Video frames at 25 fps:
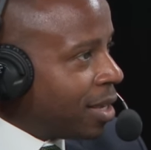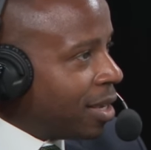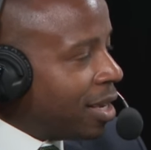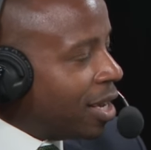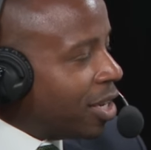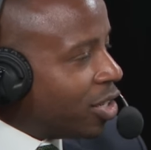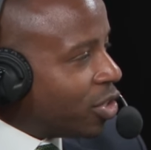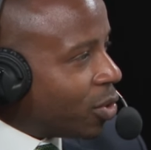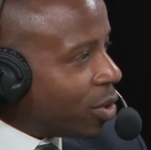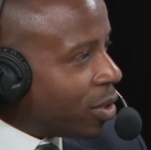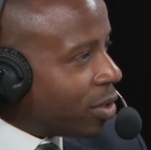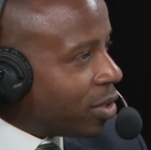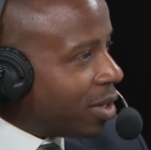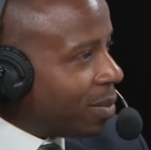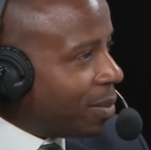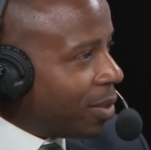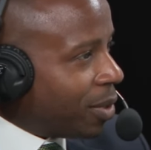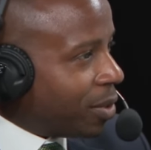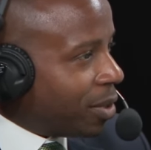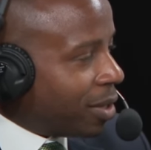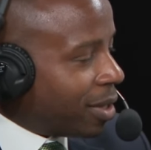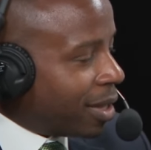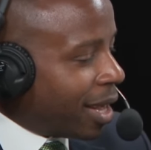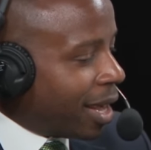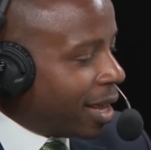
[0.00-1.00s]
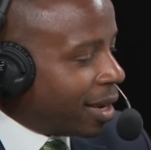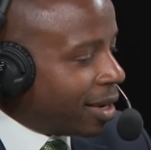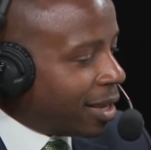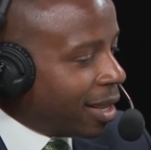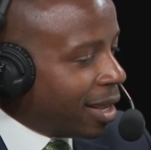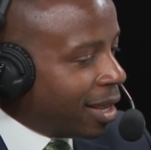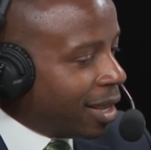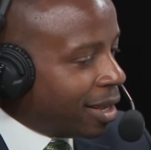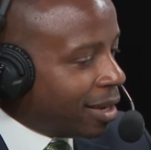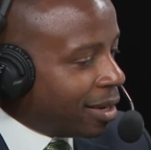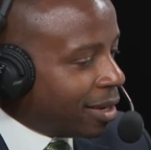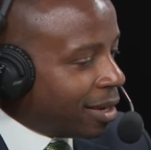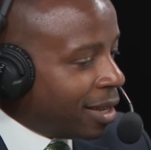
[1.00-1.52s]
It's sort of similar to that.
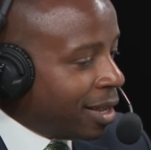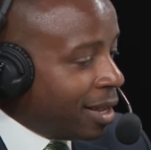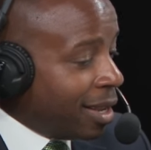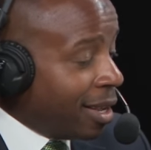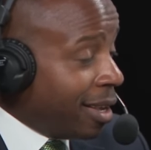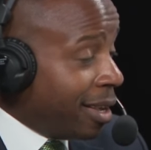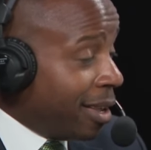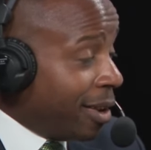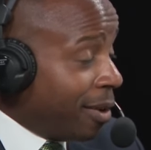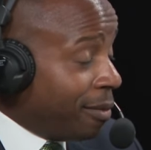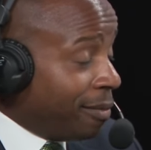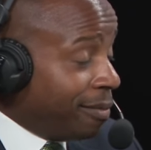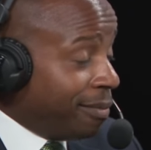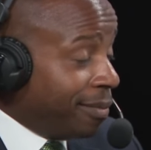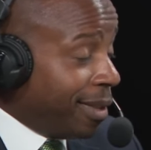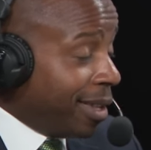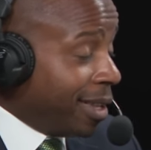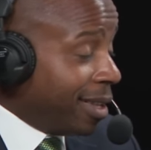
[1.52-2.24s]
And, you know,